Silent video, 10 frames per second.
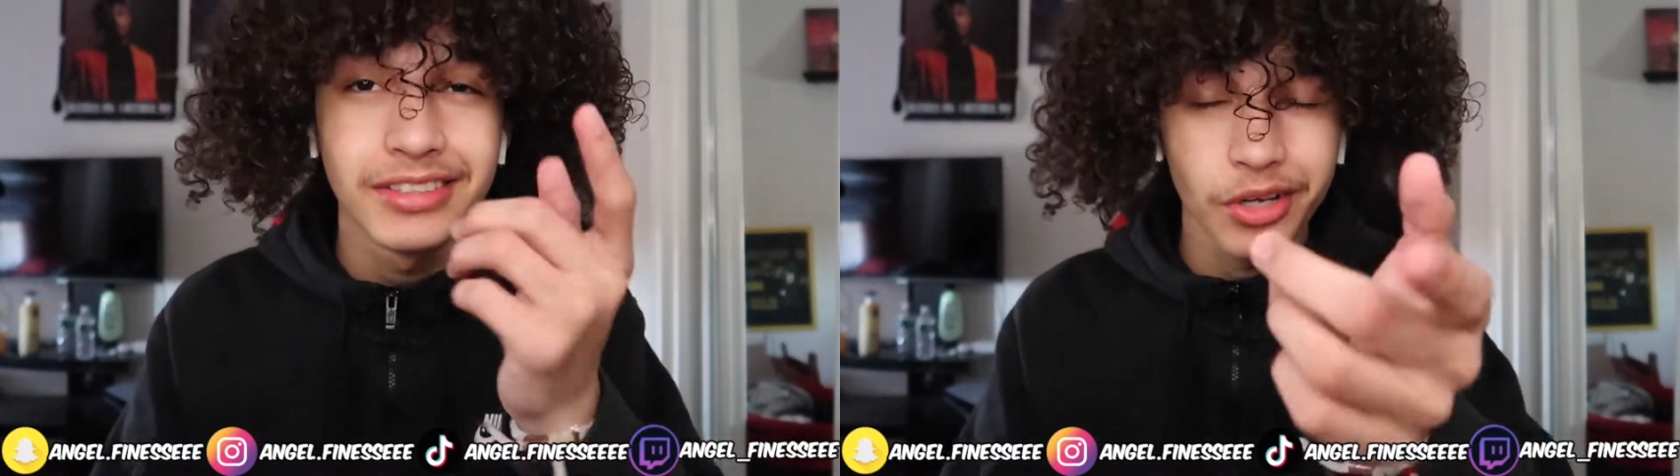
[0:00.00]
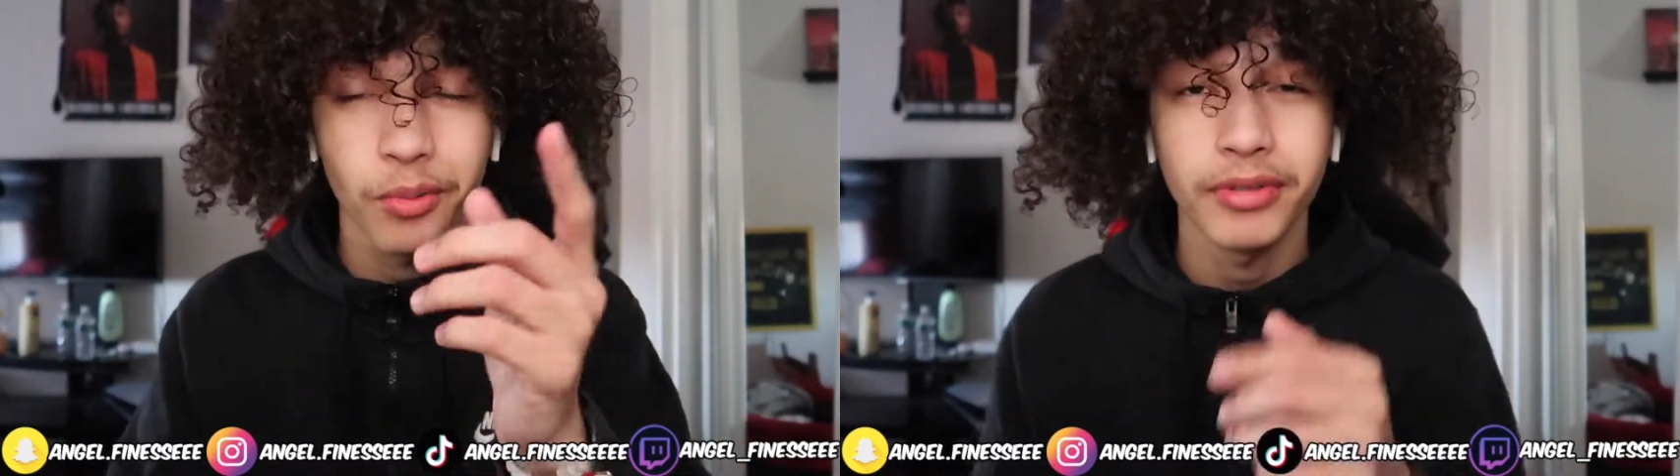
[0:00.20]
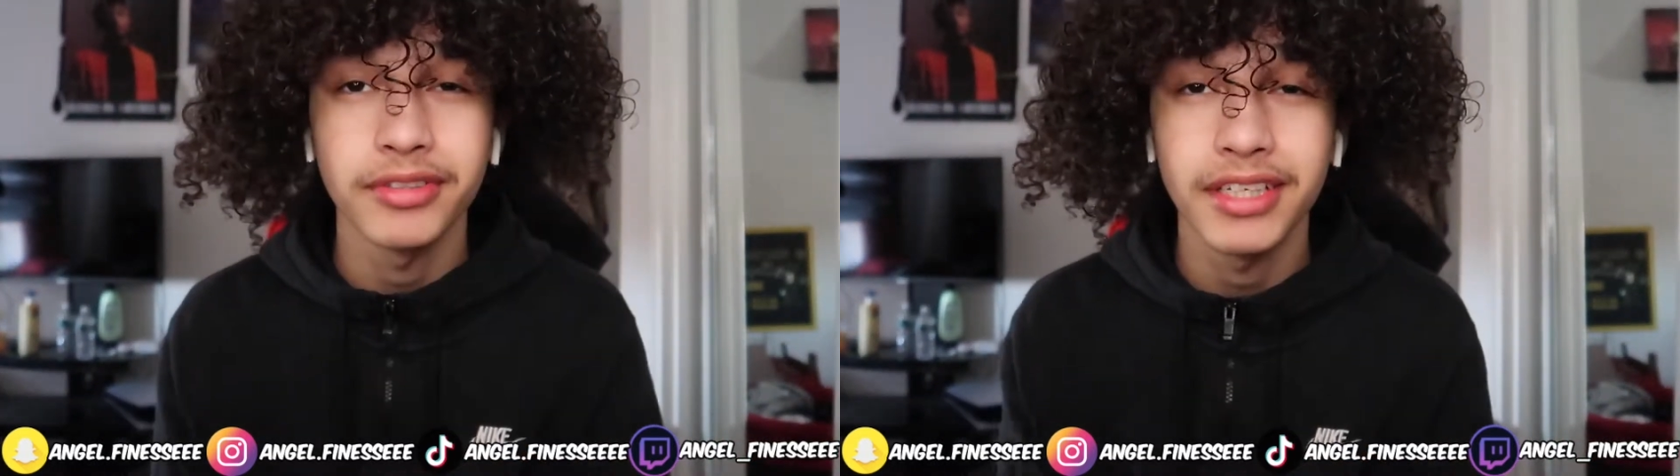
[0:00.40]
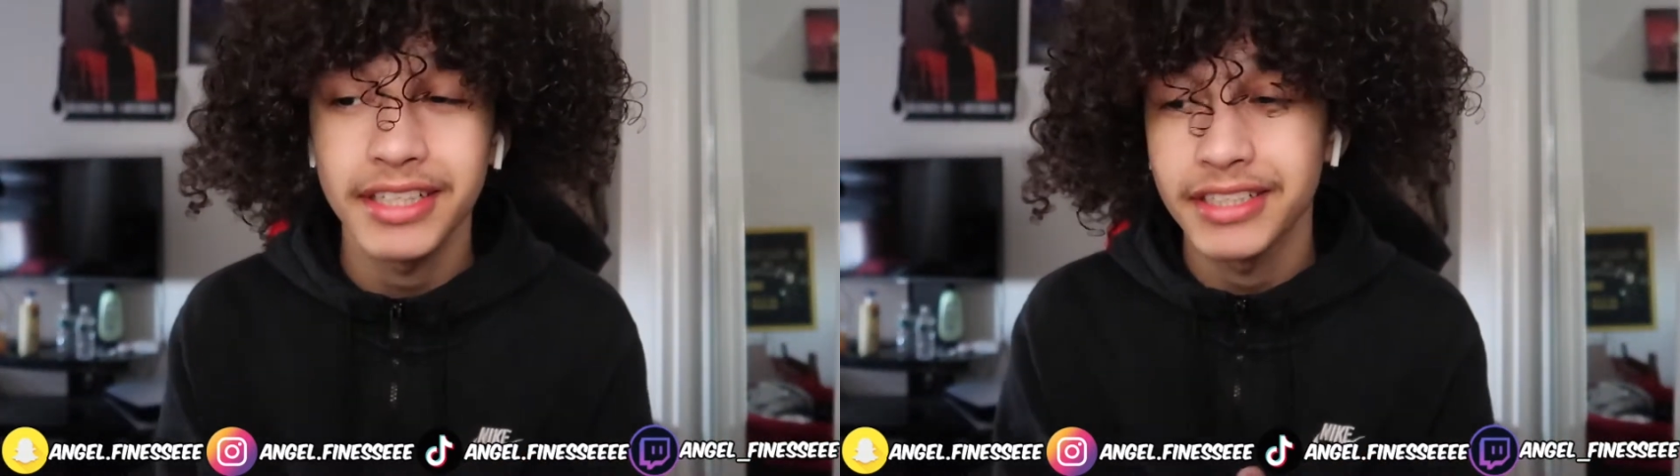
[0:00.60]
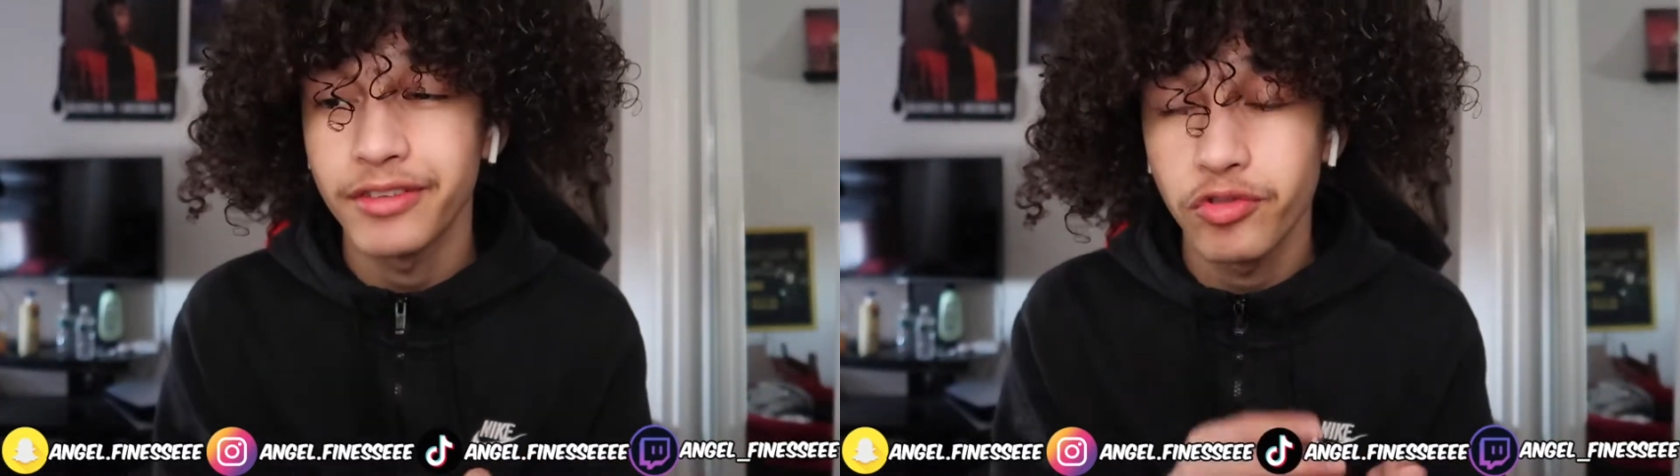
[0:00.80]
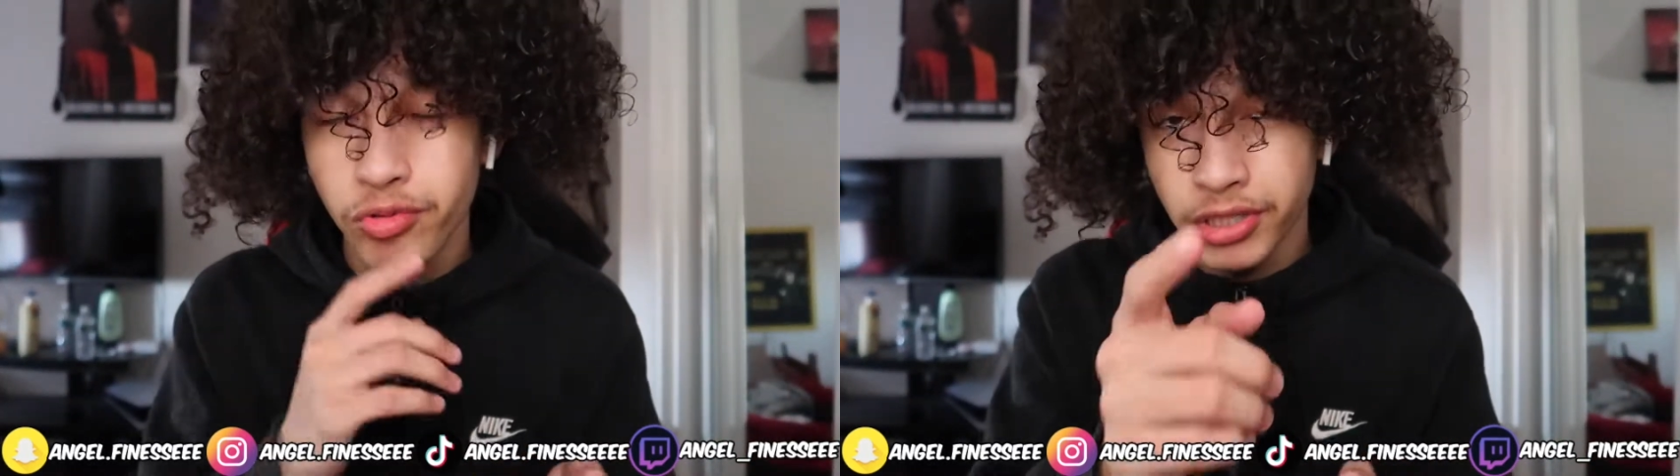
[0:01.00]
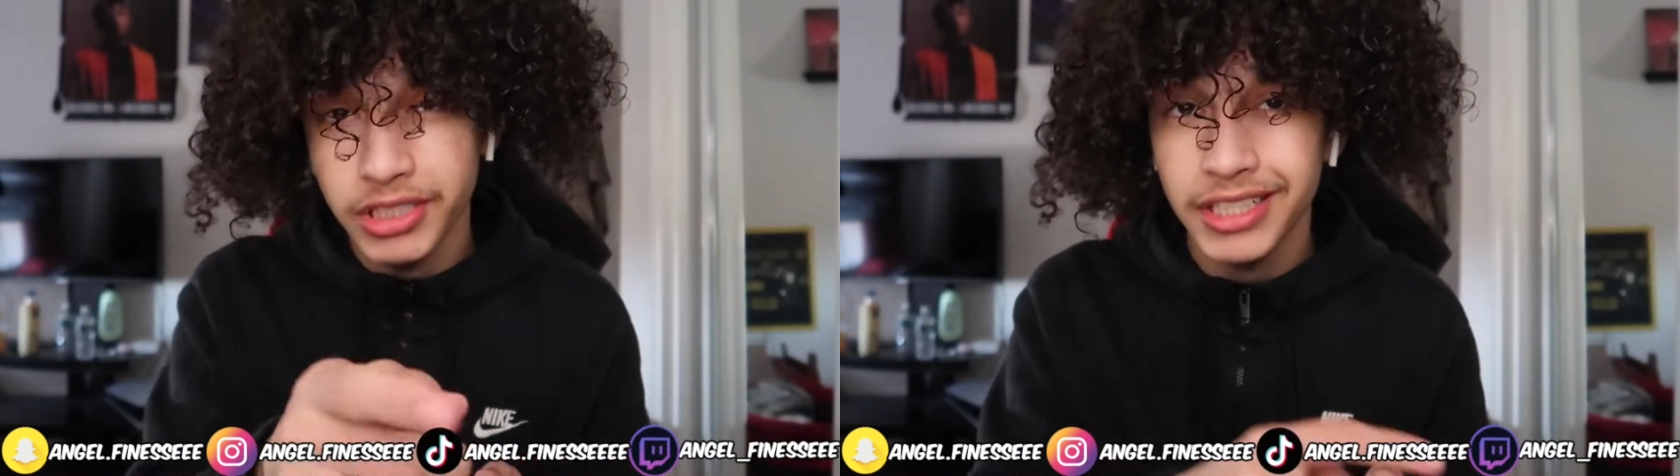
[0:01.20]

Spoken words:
Turn on post notifications if you want.